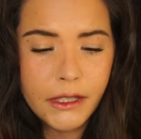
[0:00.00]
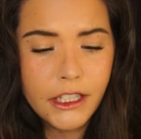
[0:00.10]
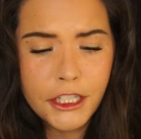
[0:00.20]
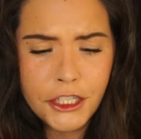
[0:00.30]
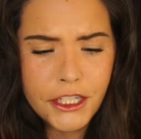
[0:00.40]

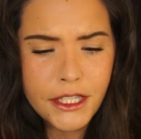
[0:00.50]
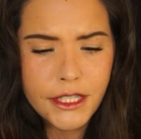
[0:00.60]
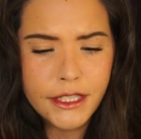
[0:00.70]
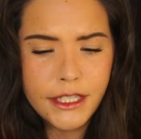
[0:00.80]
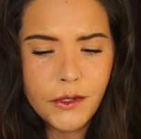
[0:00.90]

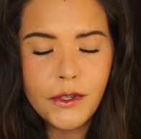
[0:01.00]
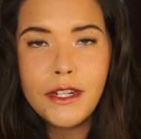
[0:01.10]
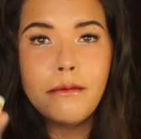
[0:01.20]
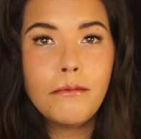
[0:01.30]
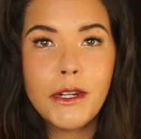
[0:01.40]
Plushious
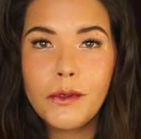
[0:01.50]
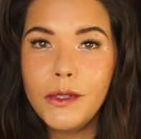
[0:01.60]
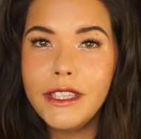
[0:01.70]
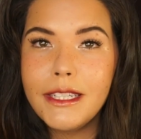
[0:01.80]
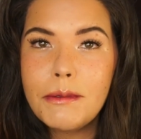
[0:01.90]
Liquid
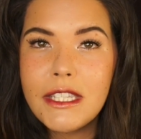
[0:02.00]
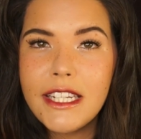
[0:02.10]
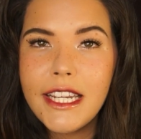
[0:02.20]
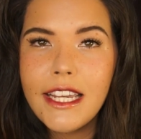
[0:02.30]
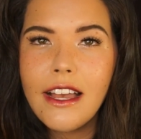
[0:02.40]
Mineral
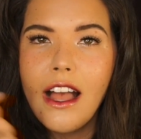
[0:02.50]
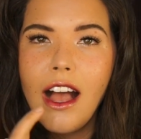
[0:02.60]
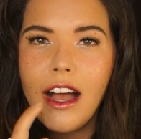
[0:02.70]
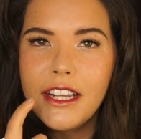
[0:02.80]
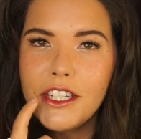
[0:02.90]
Lipstick.
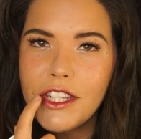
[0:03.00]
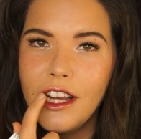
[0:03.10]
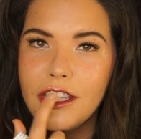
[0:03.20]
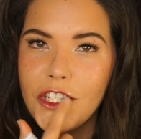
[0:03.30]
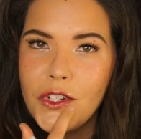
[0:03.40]
I just
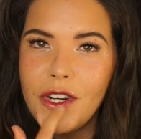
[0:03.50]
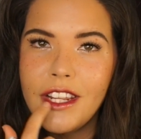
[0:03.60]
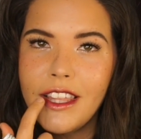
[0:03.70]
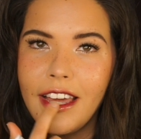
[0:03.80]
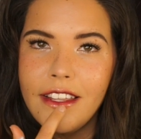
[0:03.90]

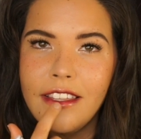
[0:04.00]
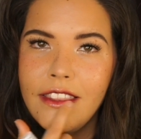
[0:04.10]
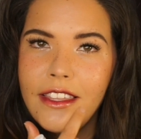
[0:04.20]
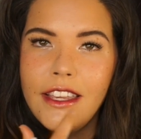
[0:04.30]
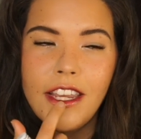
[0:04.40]
concentrated that
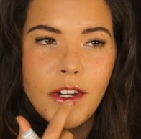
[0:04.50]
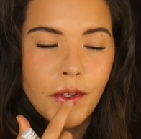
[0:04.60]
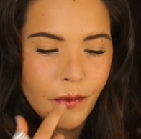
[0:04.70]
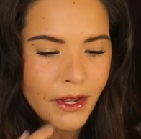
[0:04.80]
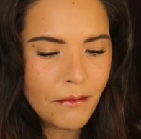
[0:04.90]
in the
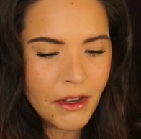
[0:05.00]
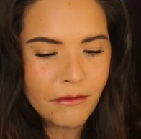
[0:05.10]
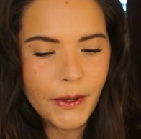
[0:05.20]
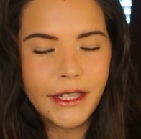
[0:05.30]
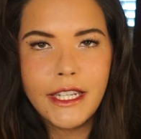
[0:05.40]
inner rim
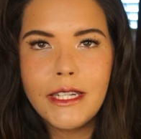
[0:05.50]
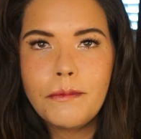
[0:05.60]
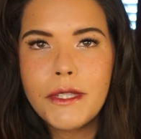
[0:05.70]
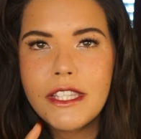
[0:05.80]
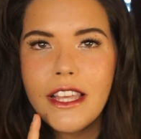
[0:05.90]
of my
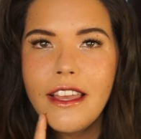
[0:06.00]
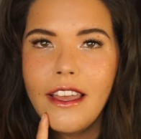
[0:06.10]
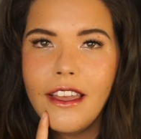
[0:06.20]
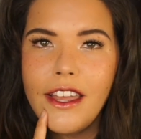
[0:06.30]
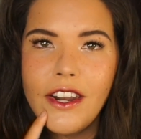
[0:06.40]
lips.
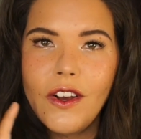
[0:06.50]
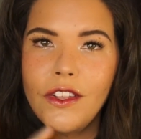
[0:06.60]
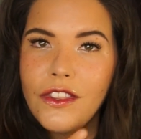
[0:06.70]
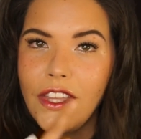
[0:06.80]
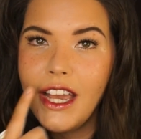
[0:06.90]
And
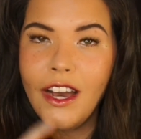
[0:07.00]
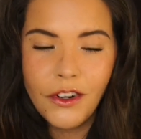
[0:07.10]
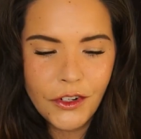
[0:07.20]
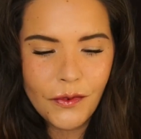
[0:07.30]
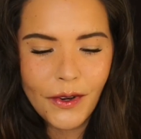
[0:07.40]
on the
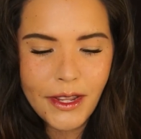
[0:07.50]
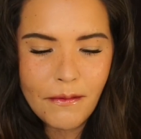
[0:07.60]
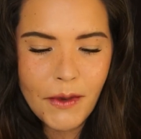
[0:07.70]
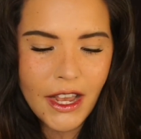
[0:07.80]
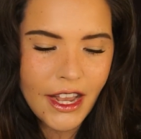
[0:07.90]
outer
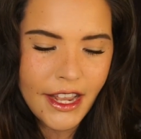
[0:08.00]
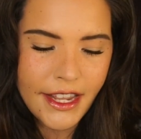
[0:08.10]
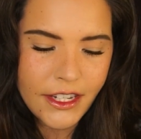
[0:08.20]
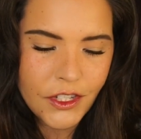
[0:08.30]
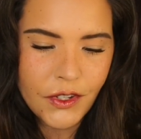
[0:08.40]
rim,
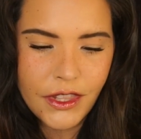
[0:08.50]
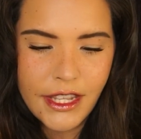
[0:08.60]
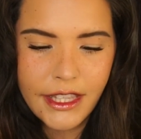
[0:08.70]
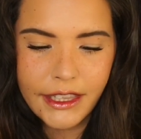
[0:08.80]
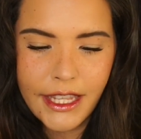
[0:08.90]
I took
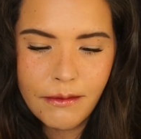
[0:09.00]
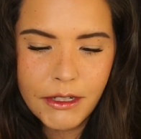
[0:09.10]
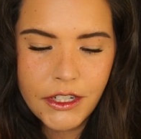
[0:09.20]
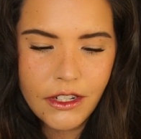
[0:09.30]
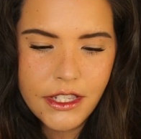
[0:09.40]
the
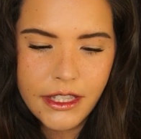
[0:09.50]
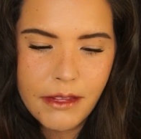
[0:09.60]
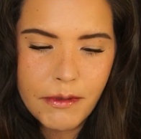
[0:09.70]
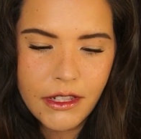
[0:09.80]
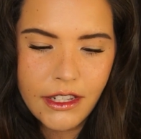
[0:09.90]
Glamour Dolls
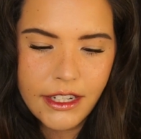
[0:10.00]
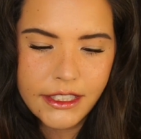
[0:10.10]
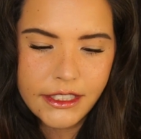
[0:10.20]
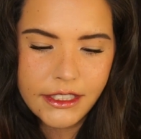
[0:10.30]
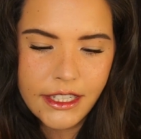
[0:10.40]
Lip
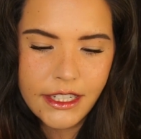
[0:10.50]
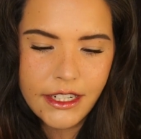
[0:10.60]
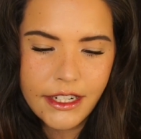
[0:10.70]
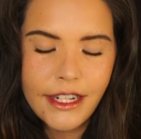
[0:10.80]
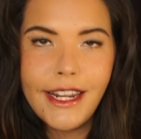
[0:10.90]
Gloss
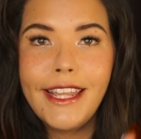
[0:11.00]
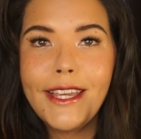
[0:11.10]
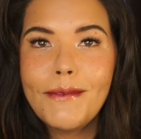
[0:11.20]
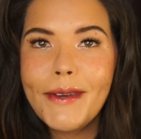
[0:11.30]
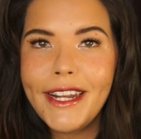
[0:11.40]
in
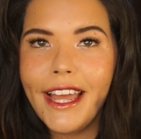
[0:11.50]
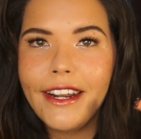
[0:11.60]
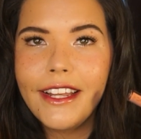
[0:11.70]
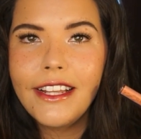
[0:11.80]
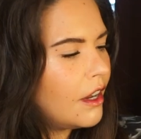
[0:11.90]
Naked
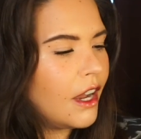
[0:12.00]
Banana.